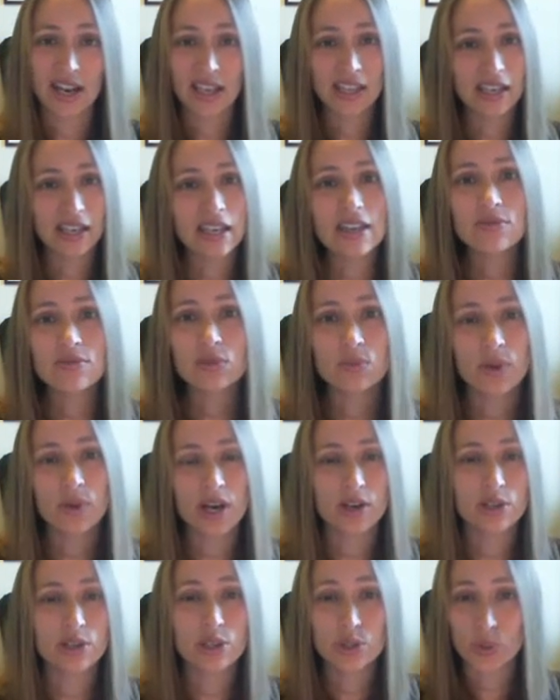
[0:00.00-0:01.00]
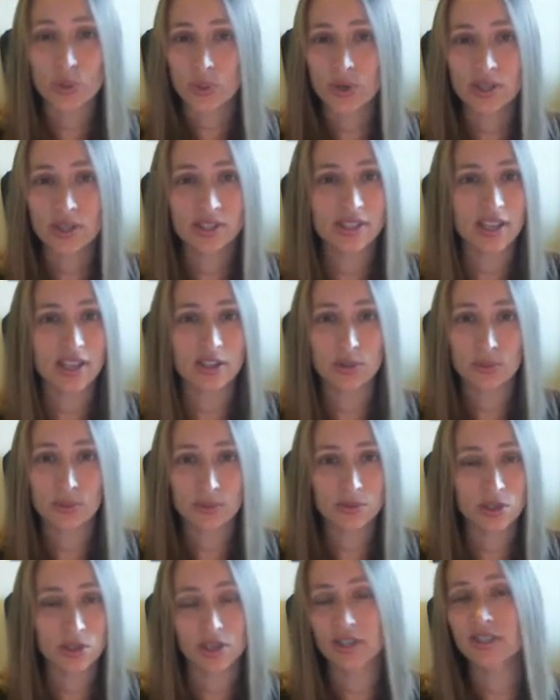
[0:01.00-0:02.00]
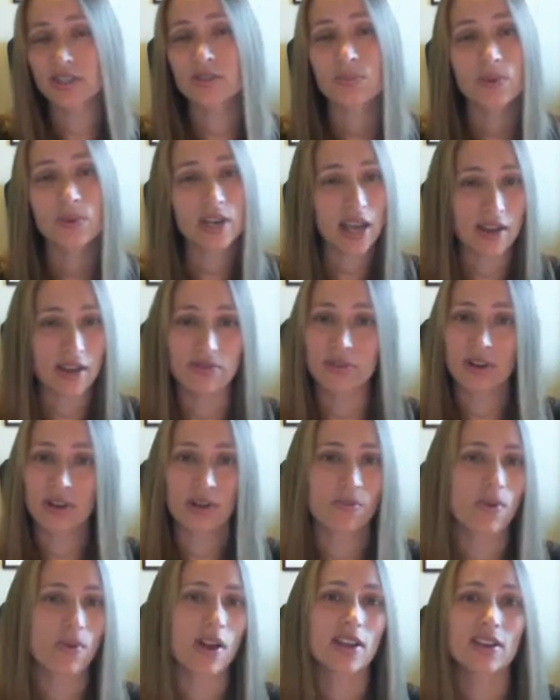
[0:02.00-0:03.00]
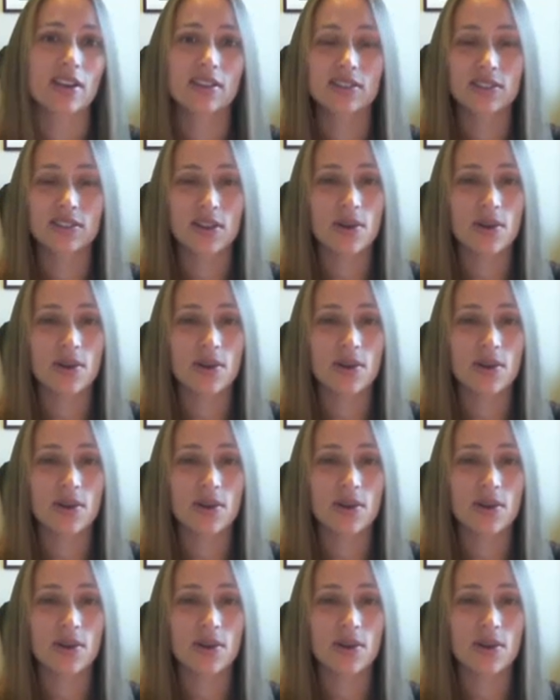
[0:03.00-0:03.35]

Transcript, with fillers: and I can even wear shorts and swim trunks whenever I want.